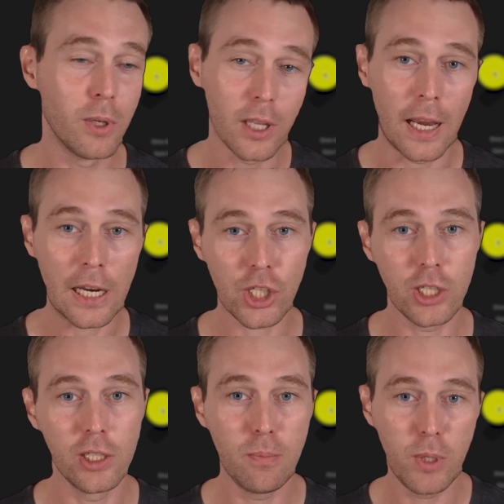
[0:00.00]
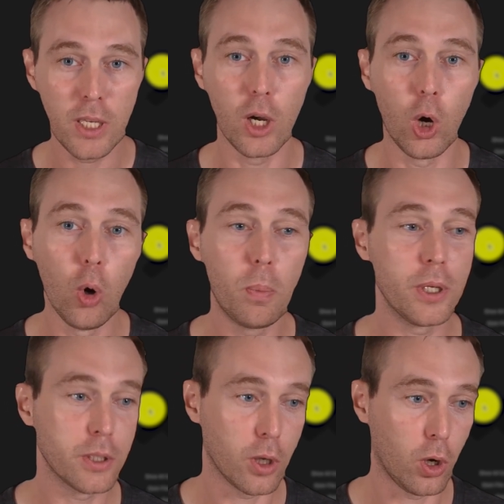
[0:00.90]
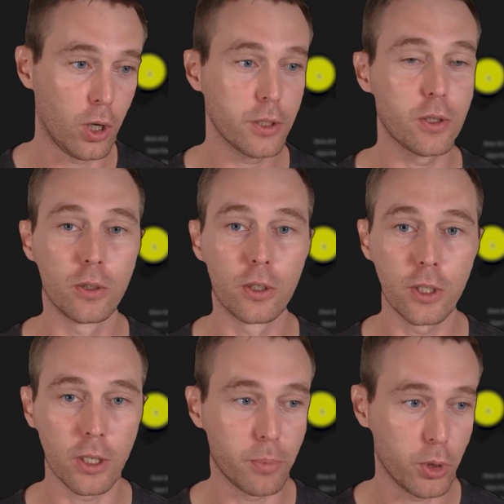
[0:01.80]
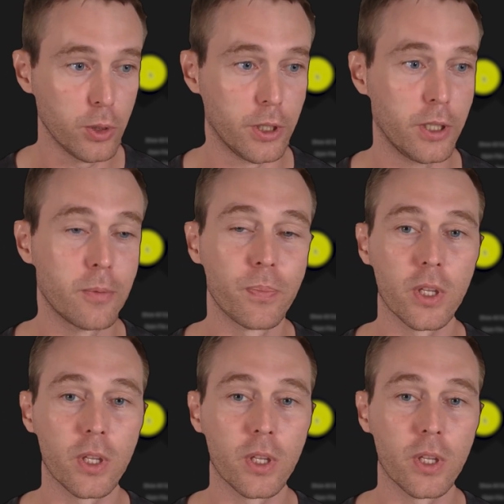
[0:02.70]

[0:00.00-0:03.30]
will actually be open on your computer.